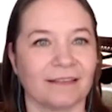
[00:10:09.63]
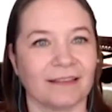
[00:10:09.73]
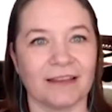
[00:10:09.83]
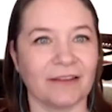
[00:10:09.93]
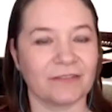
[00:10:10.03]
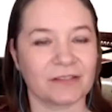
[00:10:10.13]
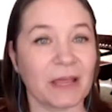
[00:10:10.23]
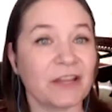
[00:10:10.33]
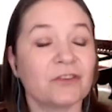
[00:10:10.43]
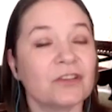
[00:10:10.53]
the native
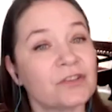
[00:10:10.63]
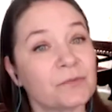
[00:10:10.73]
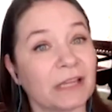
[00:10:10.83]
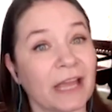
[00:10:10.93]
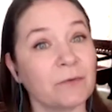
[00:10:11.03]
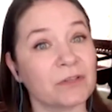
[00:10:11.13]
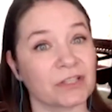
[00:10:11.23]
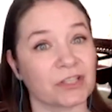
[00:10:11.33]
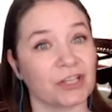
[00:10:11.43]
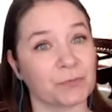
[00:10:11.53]
and you can use it with language
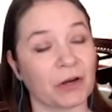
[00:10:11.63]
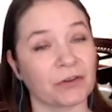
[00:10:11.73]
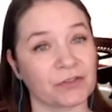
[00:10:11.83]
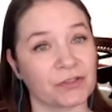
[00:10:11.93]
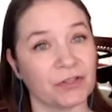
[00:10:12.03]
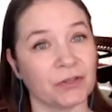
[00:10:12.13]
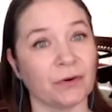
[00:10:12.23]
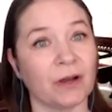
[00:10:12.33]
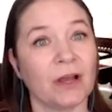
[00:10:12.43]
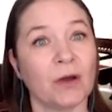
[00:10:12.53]
exchange partners too
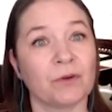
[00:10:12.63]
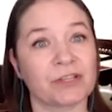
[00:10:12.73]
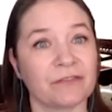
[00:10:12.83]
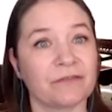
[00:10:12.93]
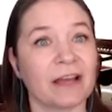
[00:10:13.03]
which i mm-hmm.